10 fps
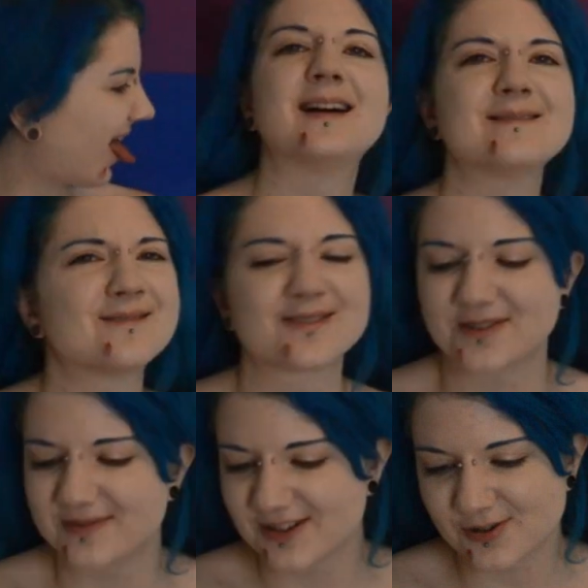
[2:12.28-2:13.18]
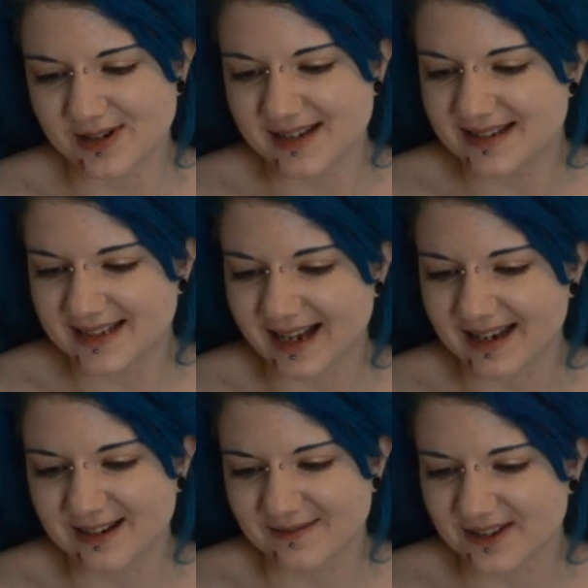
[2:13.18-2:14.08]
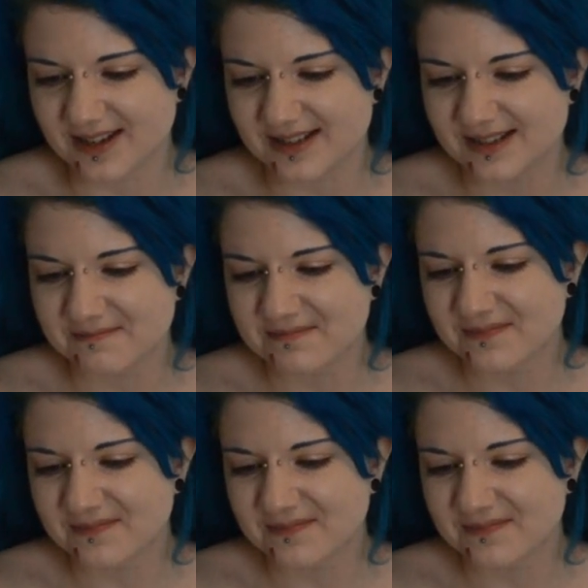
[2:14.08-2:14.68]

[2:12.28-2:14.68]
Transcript: I'm not going to enjoy eating any of this.